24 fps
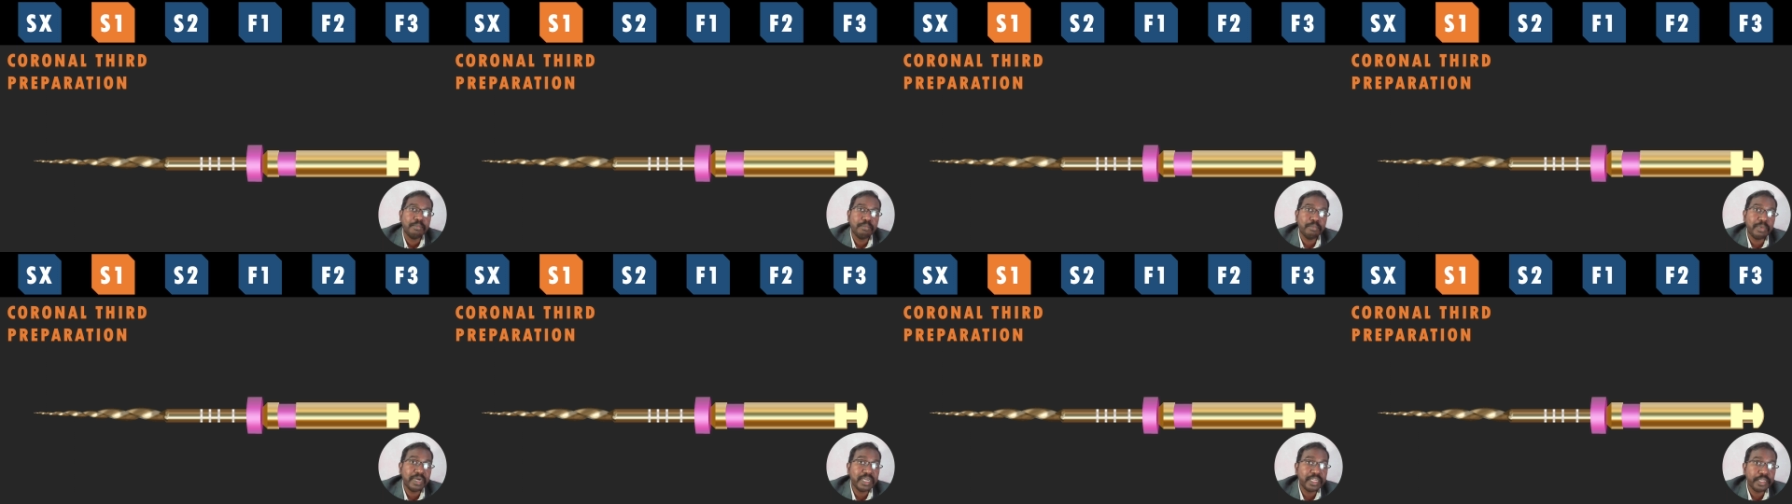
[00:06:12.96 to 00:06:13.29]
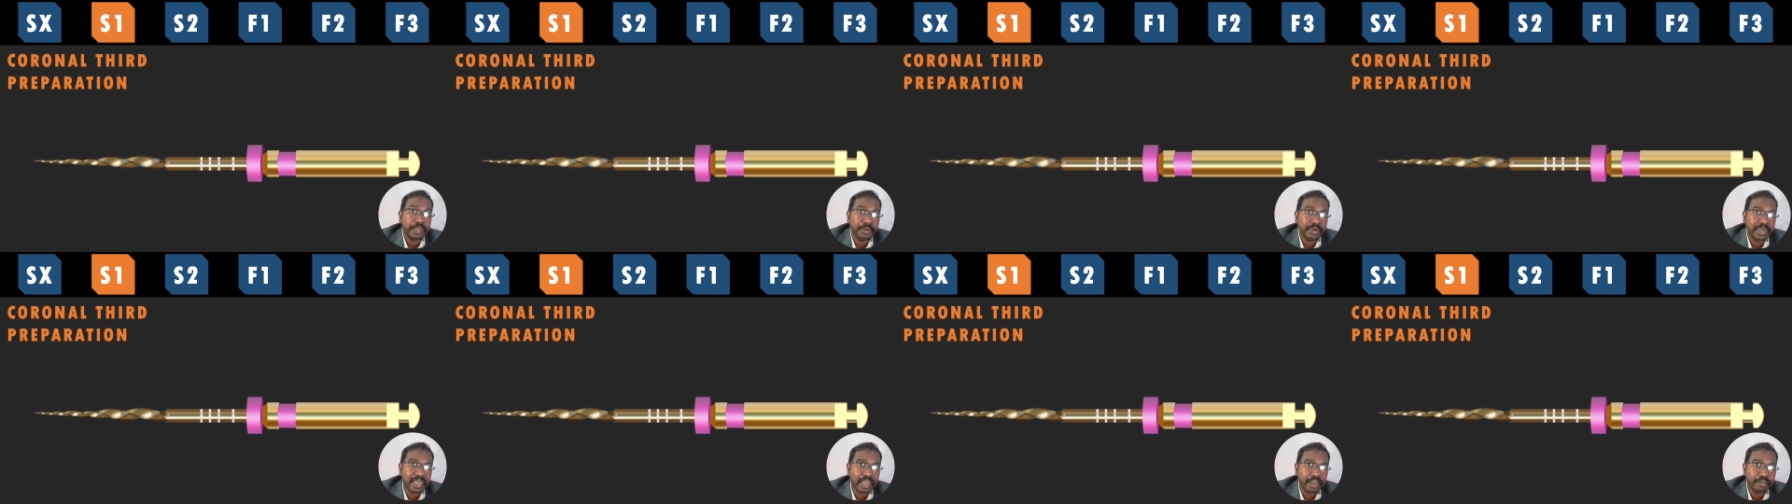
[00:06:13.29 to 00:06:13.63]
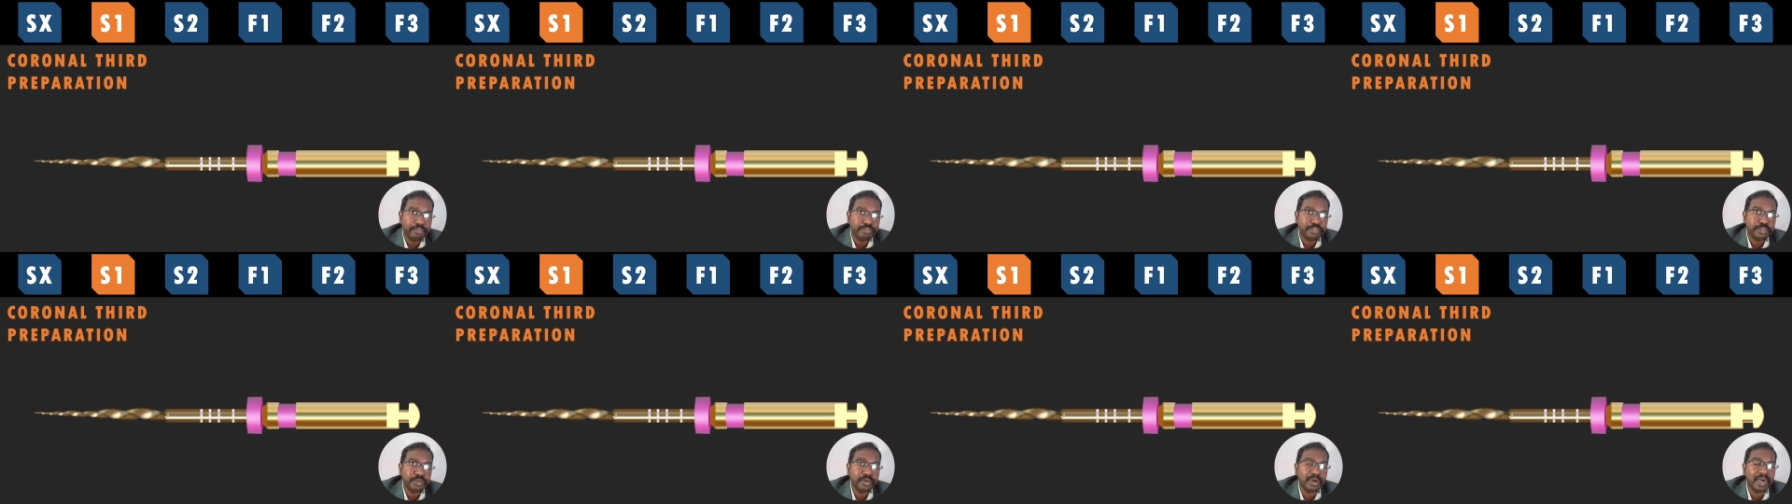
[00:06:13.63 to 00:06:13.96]
But you
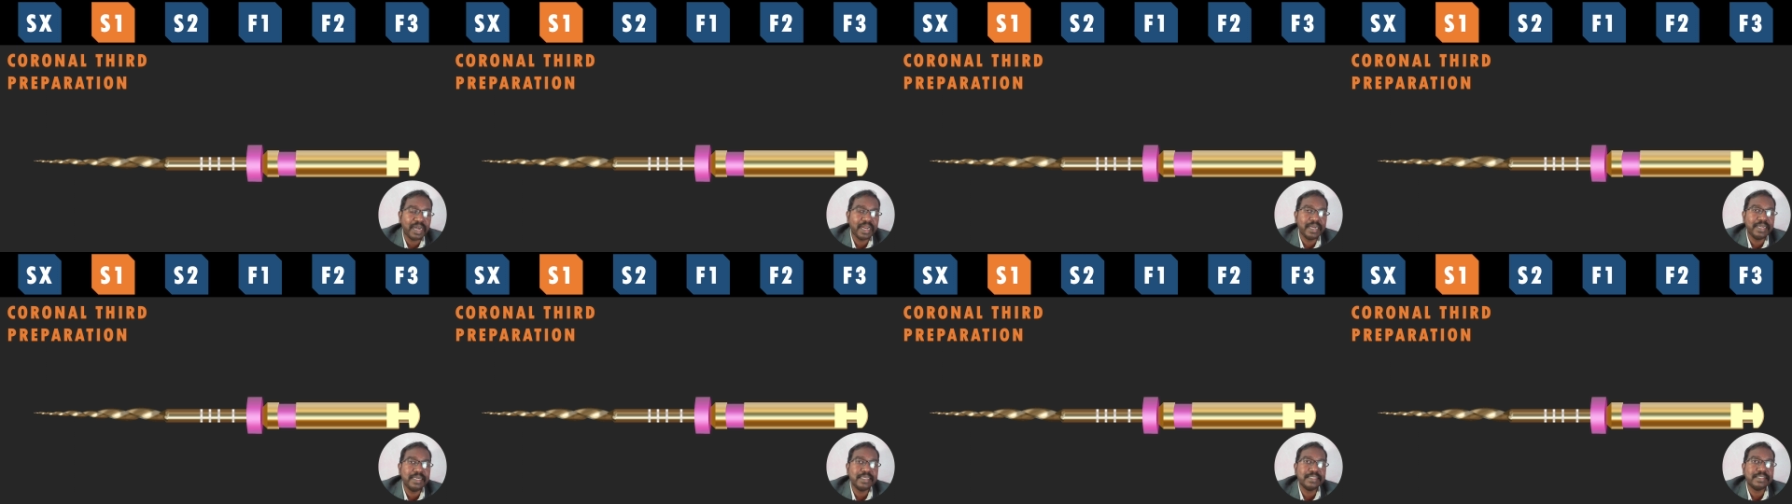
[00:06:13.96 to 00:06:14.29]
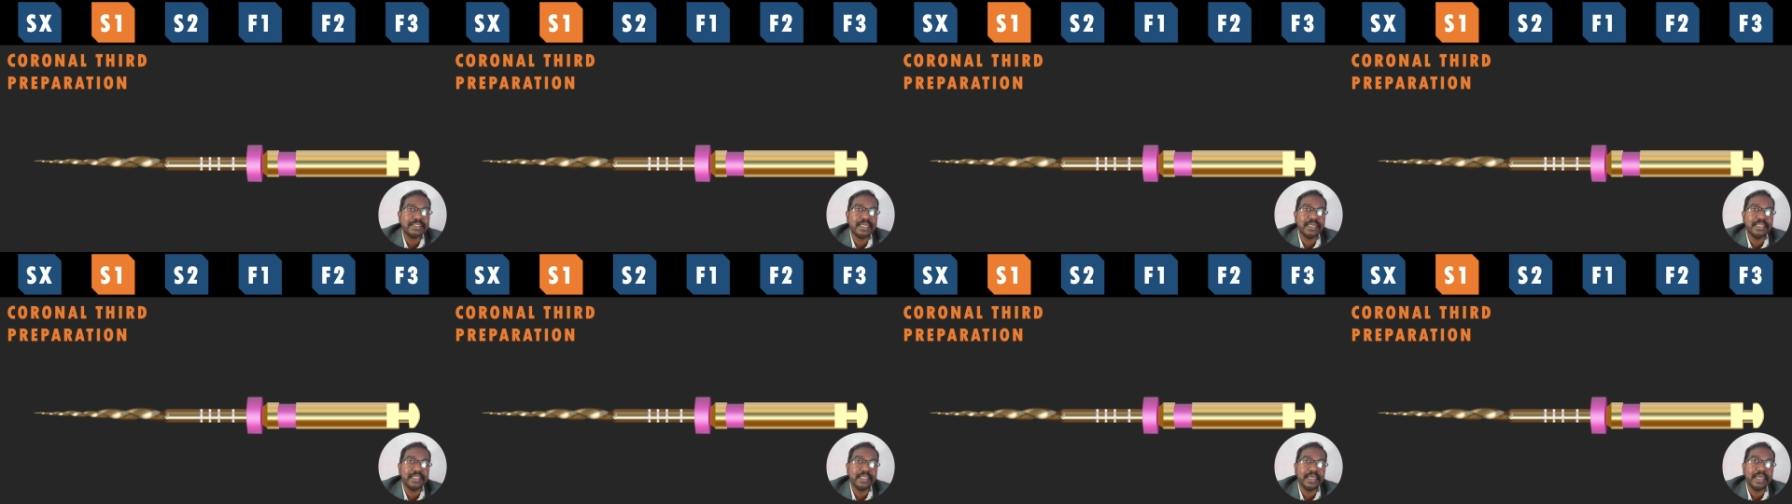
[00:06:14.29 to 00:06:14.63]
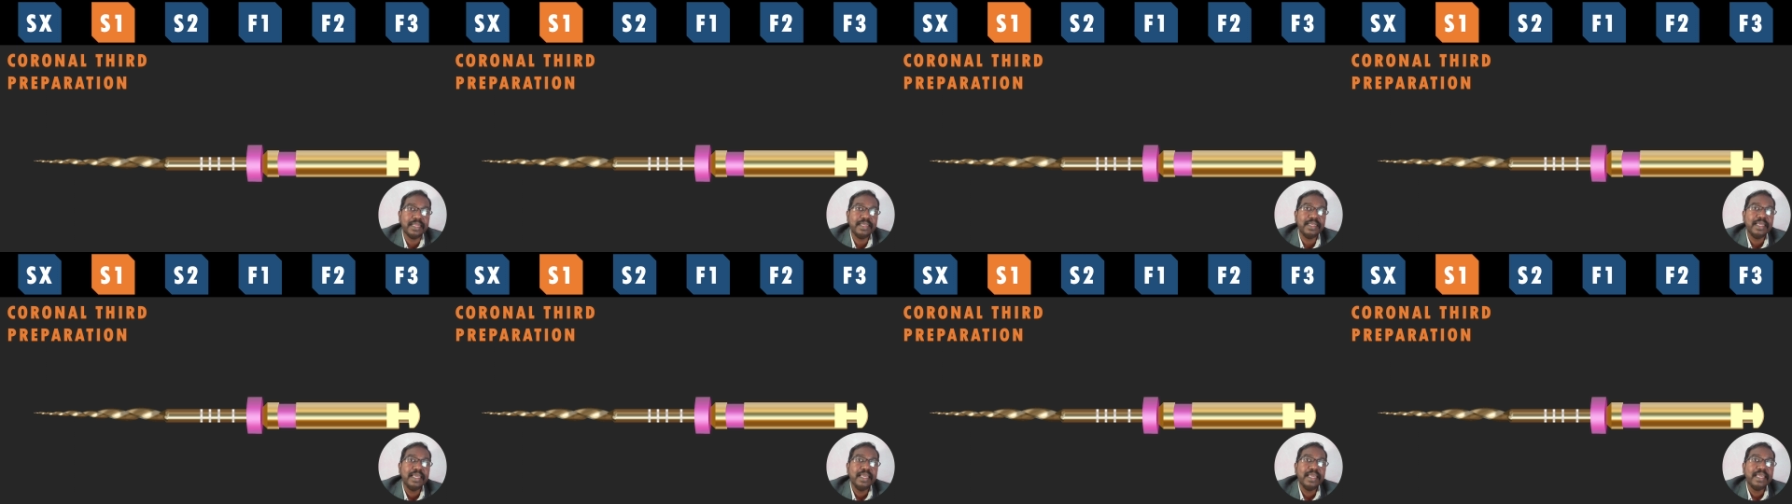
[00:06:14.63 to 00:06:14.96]
have to understand
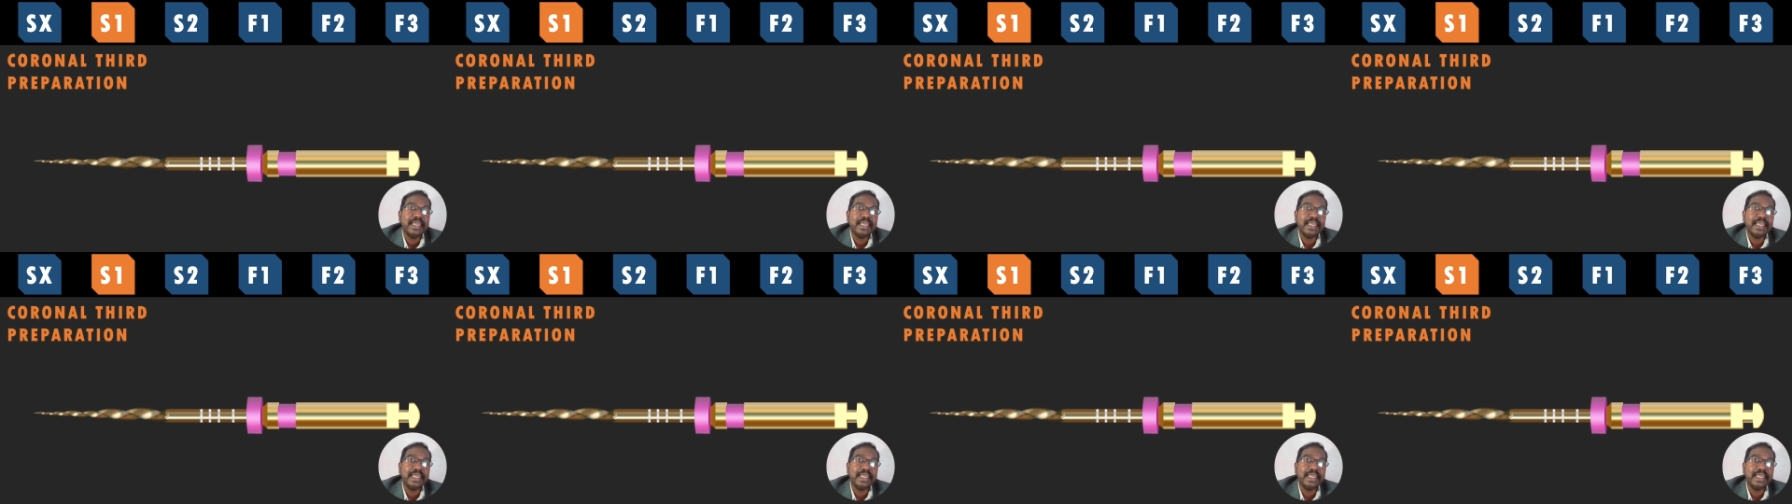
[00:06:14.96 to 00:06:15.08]
that